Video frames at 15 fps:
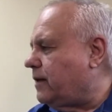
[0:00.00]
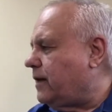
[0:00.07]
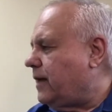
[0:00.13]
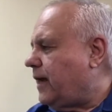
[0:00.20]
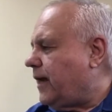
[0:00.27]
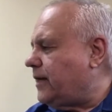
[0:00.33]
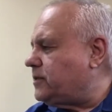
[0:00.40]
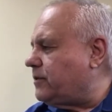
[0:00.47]

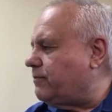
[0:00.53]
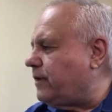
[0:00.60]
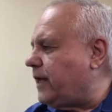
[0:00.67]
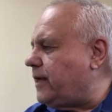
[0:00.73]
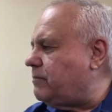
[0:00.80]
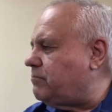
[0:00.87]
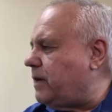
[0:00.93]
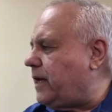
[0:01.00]
As of
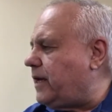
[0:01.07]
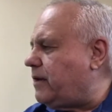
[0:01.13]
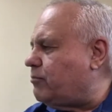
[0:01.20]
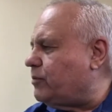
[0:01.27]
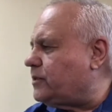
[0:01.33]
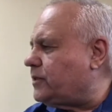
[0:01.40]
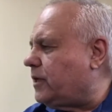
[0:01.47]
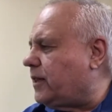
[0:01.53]
late May,
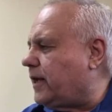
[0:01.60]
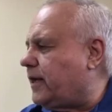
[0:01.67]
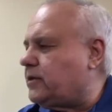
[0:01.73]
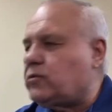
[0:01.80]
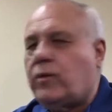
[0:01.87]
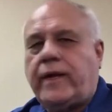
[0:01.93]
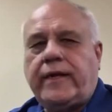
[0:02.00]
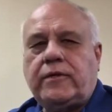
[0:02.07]
Brazil had
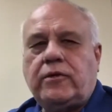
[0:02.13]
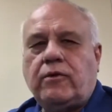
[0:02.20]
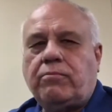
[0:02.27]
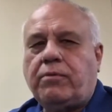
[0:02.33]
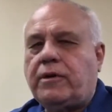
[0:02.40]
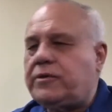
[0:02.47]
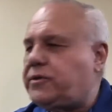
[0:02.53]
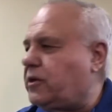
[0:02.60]
22
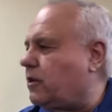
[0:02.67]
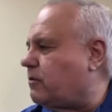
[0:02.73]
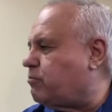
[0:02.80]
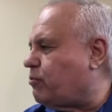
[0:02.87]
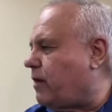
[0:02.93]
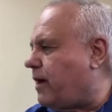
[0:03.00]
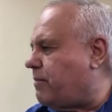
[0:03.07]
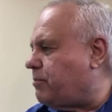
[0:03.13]
personal
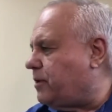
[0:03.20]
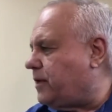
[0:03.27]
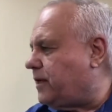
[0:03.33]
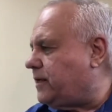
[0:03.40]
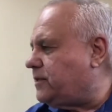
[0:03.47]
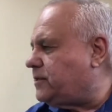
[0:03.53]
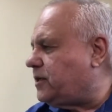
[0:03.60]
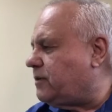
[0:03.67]

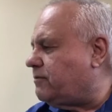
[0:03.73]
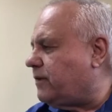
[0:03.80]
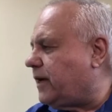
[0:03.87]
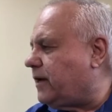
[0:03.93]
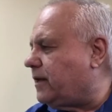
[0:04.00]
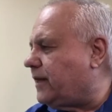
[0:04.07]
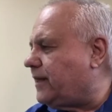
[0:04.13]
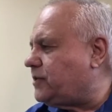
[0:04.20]
properties in
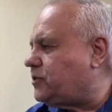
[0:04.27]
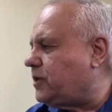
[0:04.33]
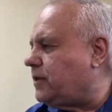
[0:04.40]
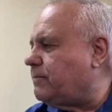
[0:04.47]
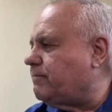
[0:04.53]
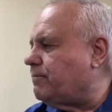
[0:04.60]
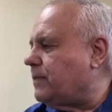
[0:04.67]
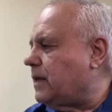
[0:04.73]

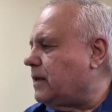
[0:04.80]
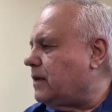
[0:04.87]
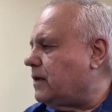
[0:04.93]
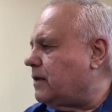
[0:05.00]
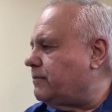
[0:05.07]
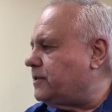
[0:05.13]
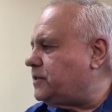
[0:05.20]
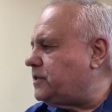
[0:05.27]
violation
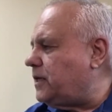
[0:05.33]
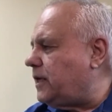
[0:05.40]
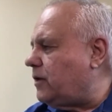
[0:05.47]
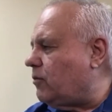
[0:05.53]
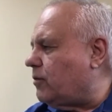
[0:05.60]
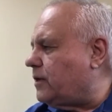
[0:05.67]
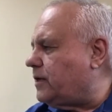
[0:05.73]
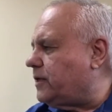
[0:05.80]
of a city
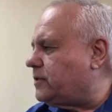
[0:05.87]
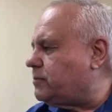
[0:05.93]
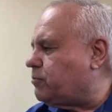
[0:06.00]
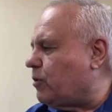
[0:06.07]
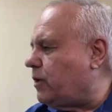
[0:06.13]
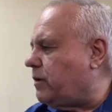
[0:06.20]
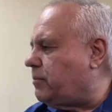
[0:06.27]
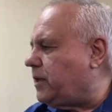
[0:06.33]
ordinance
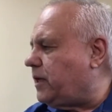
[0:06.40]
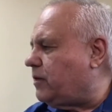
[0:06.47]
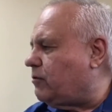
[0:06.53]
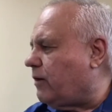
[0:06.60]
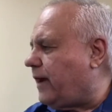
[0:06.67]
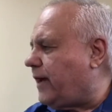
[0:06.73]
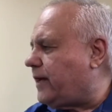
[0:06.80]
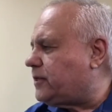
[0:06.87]
prohibiting
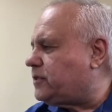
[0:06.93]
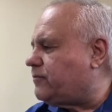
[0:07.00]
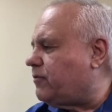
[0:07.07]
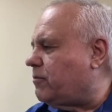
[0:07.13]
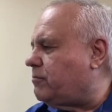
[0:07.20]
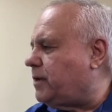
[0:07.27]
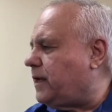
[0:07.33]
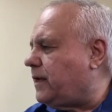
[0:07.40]
grass
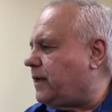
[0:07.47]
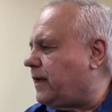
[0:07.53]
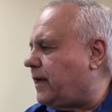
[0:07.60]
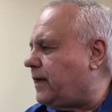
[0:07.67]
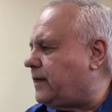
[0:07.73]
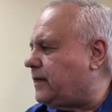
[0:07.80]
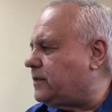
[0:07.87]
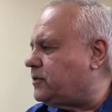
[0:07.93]
from being
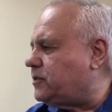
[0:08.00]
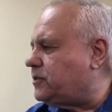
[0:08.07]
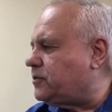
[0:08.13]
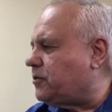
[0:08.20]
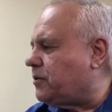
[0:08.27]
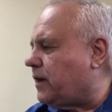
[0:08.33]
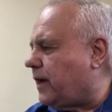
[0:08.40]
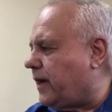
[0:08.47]
8 inches
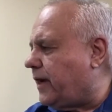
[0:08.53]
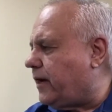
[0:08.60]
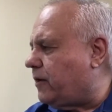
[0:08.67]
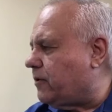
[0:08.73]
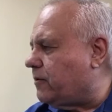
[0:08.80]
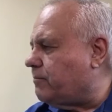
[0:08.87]
or higher.